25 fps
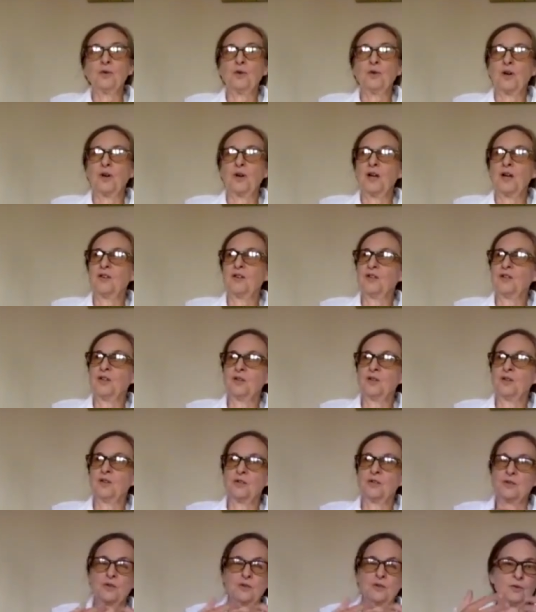not having
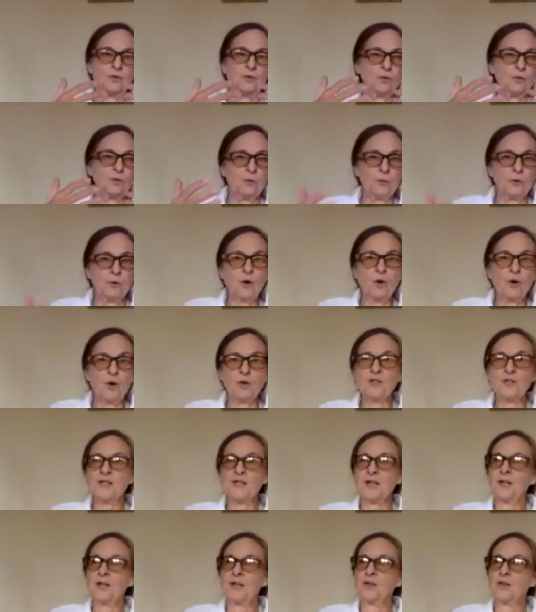the normal
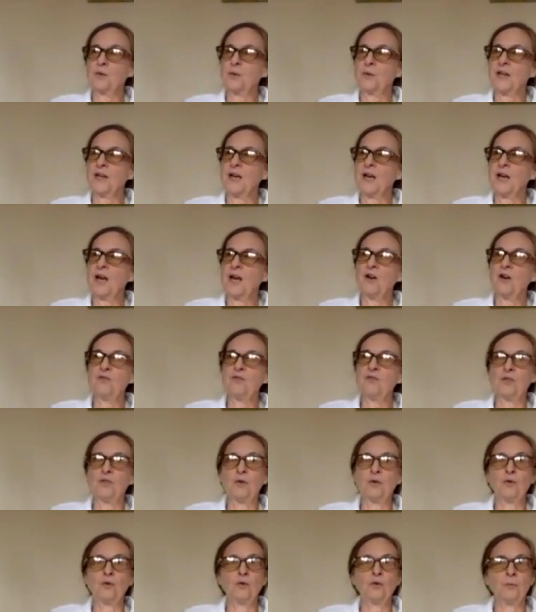contact that we have and
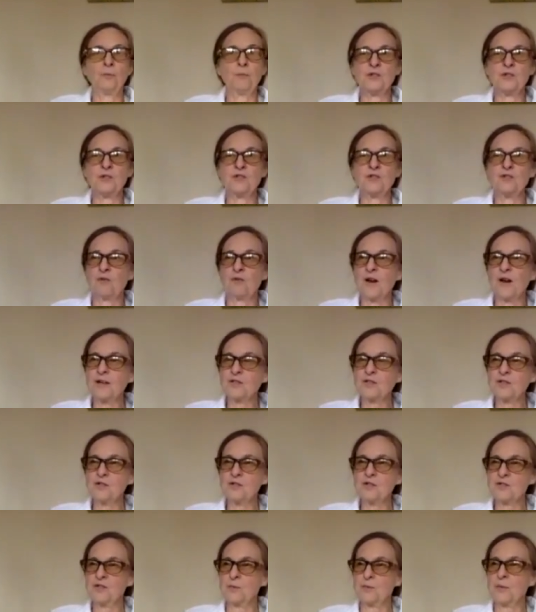the normal
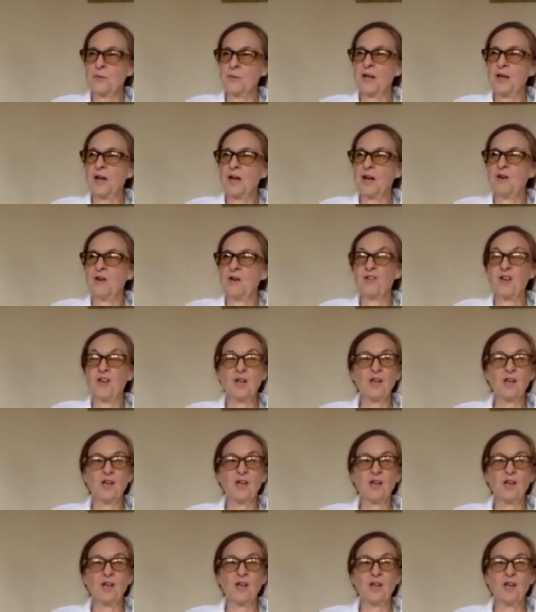interactions that we have.